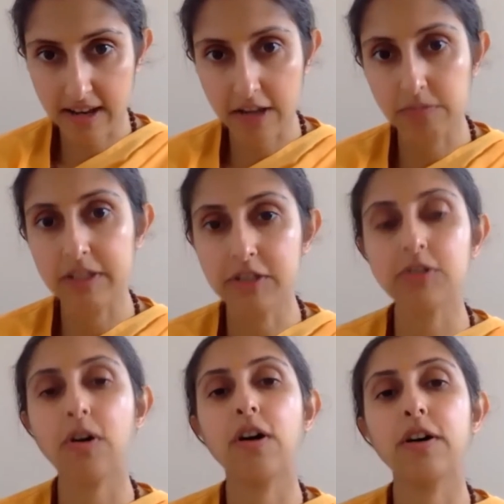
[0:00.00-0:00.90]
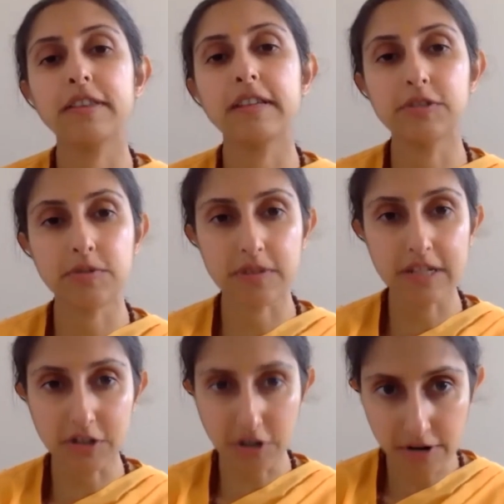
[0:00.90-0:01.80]
And we saw these three
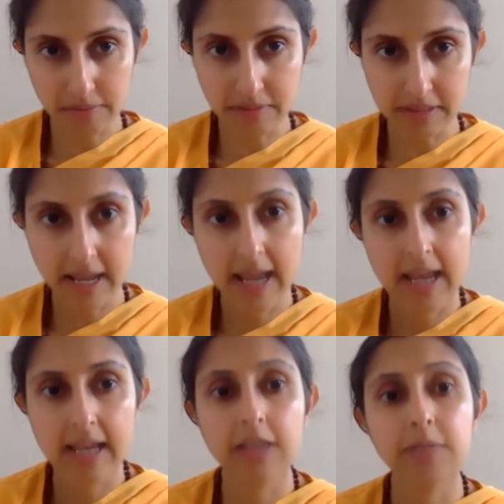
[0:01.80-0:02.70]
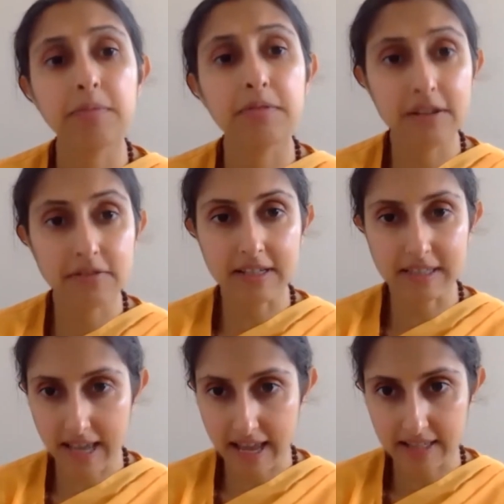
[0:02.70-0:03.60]
terms in the previous
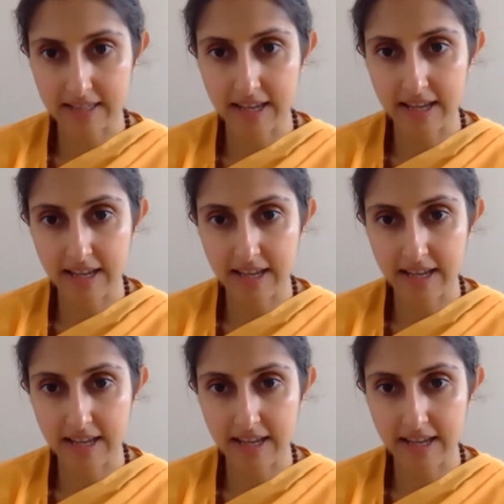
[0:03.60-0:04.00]
essay.